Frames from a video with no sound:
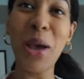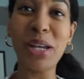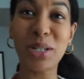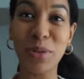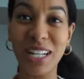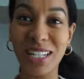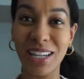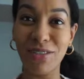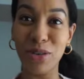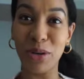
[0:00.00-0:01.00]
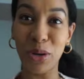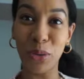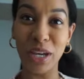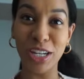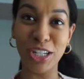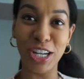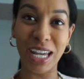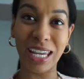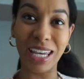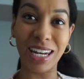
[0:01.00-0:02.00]
Just wanted to give you a quick
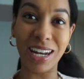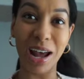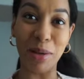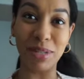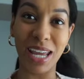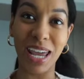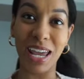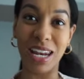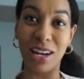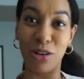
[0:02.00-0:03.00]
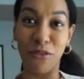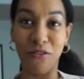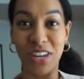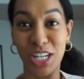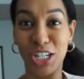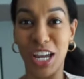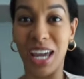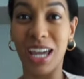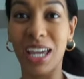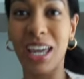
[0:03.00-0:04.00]
check-in and update and a little fit
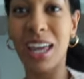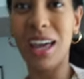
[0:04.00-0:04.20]
check.